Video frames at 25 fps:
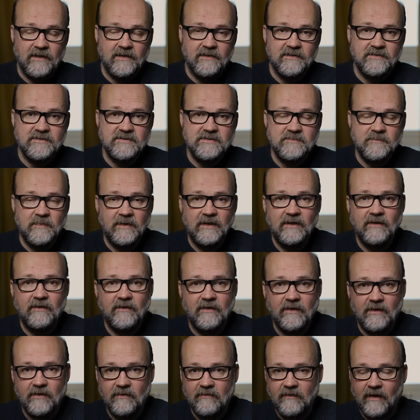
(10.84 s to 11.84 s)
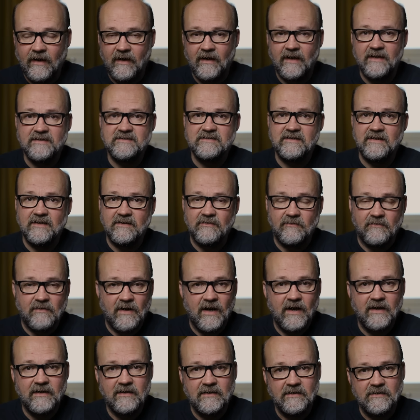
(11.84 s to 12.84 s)
it's Peter here, and let's get
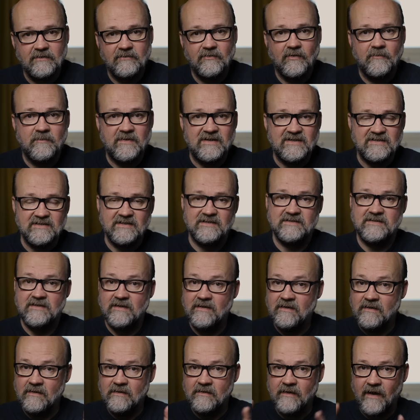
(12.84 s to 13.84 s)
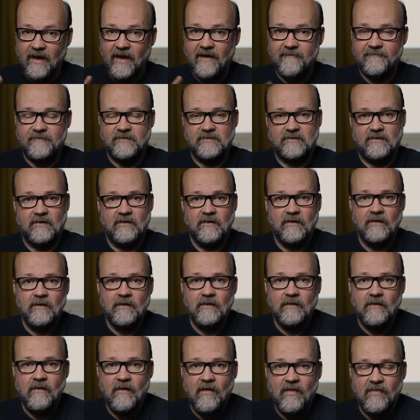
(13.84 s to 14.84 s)
right into the business after
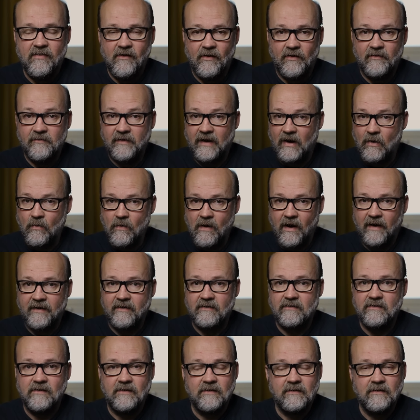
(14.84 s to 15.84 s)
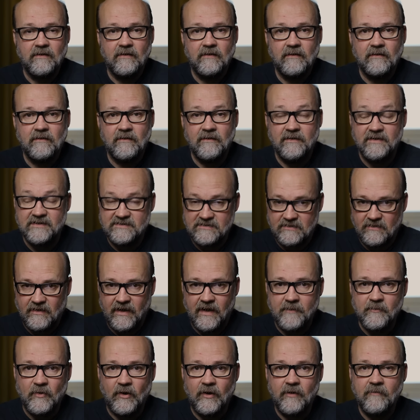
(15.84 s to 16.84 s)
the required
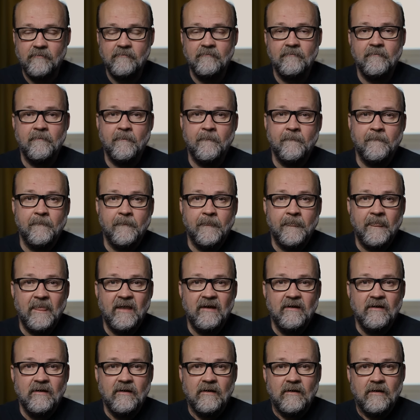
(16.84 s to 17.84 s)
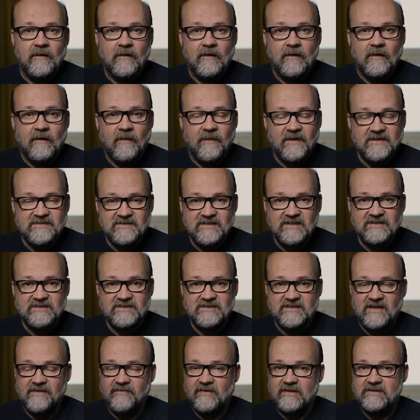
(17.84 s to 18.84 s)
disclaimer. This
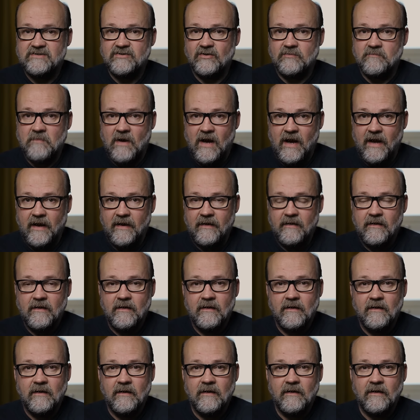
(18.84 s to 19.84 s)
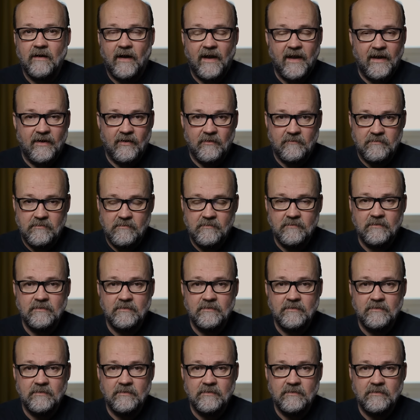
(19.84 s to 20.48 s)
TG7 is not mine. I had a